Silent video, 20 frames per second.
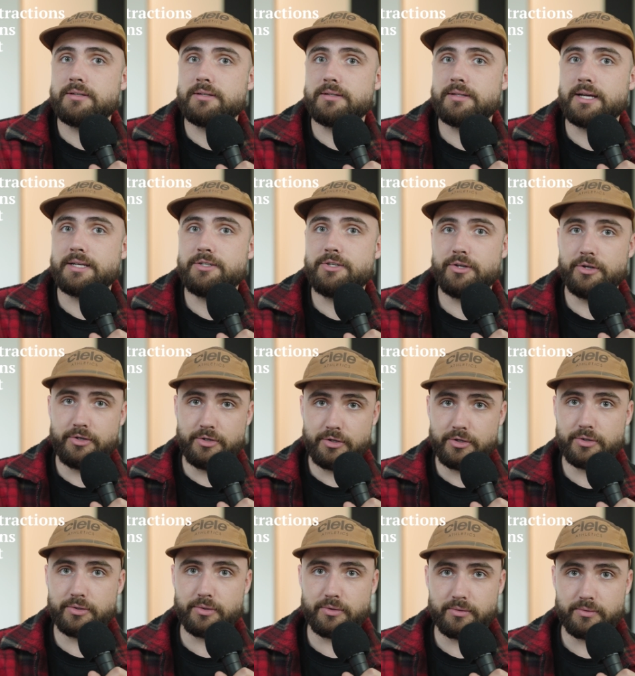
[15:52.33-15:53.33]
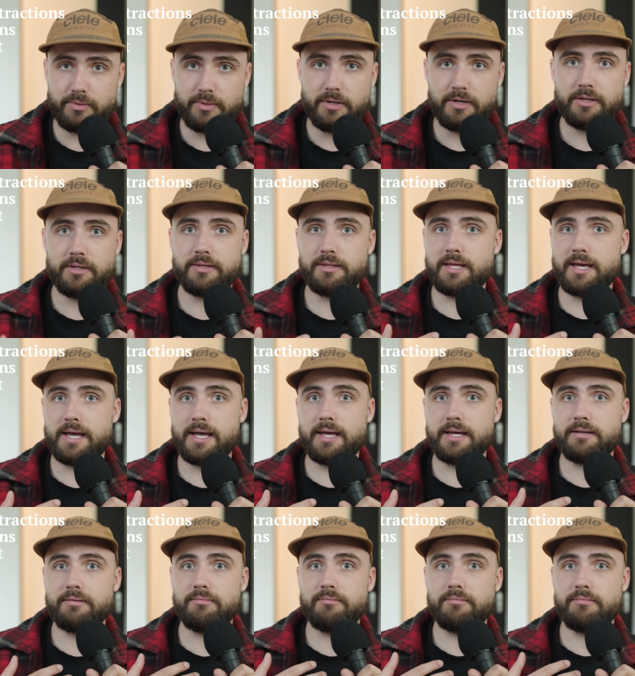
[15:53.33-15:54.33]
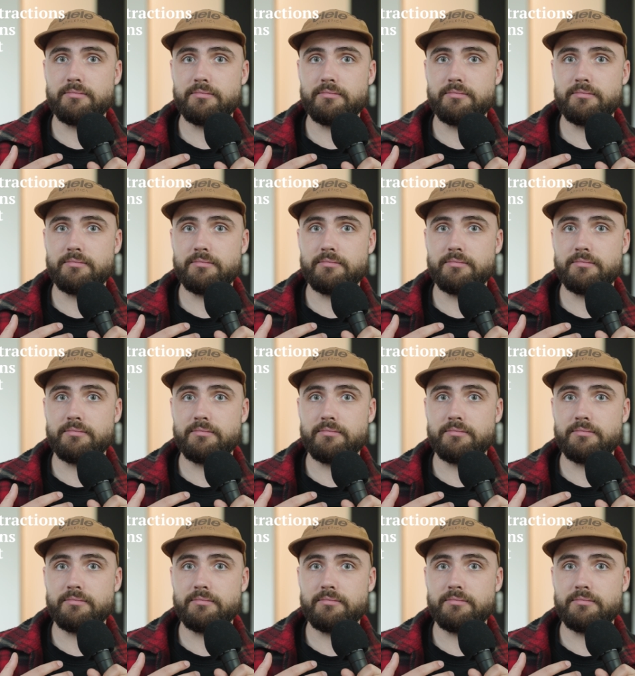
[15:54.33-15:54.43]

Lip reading: that you do that